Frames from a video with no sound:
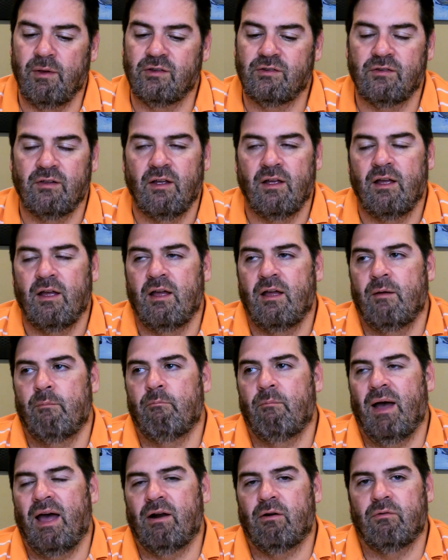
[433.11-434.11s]
He's
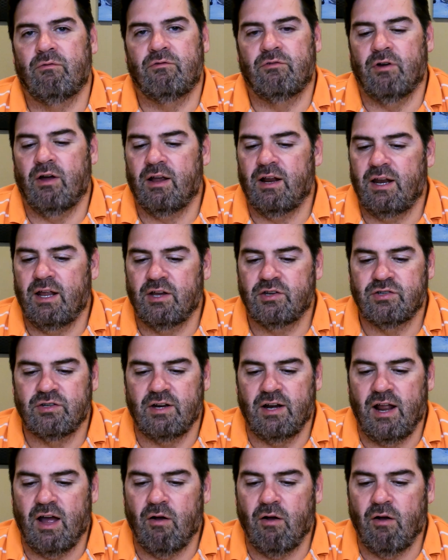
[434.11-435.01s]
battled drug addiction and